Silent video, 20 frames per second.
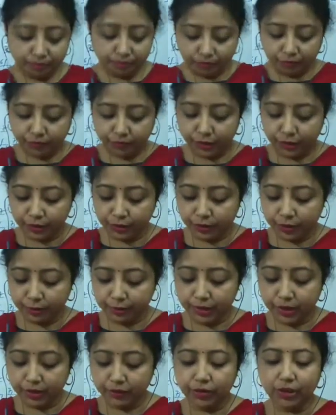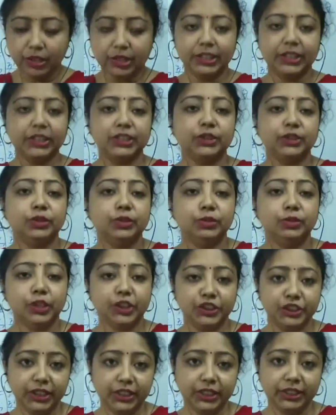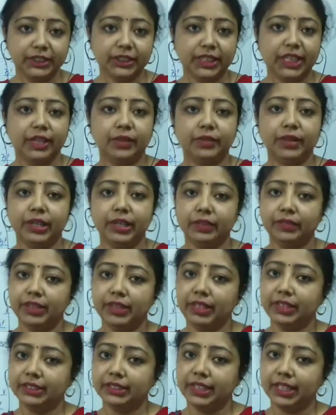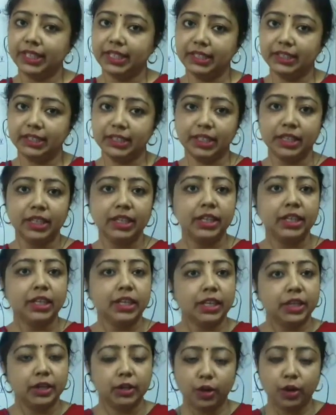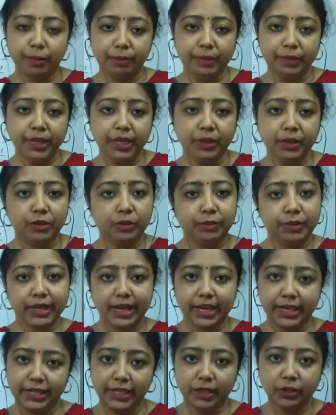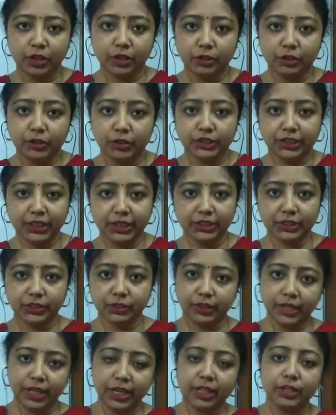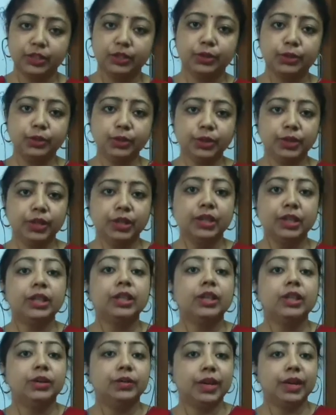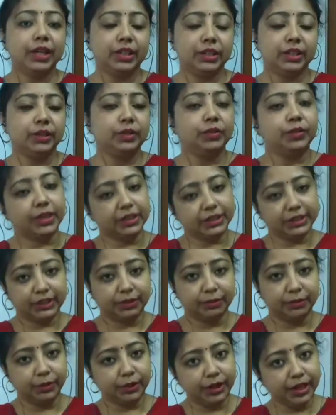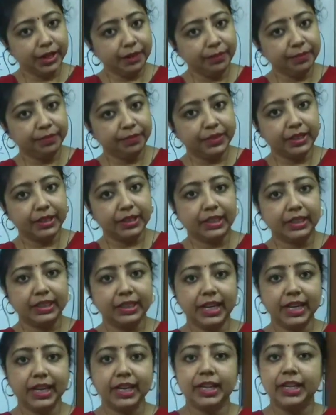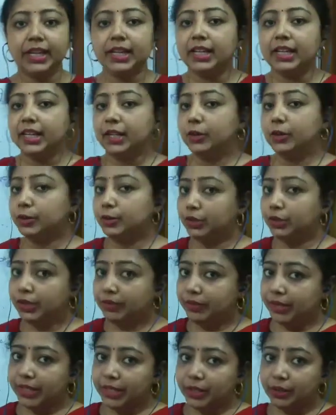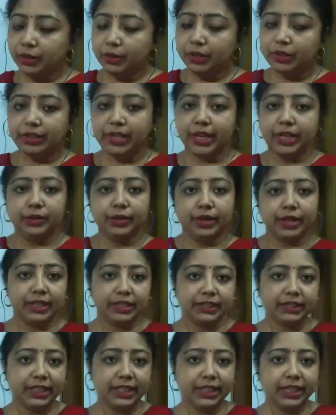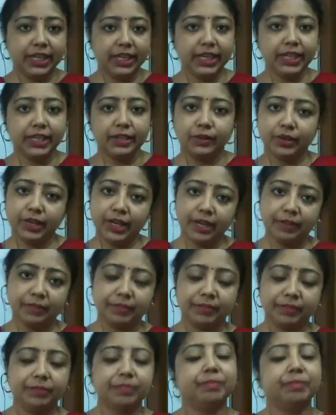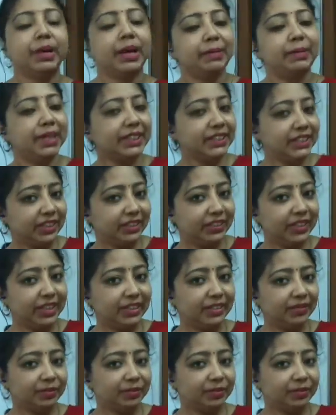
photocopy of all these worksheets and whatever is there in the copy. You will be writing all those things, okay, through what? WhatsApp, okay. Till then, go through the video, try to understand it, okay. Bye bye children.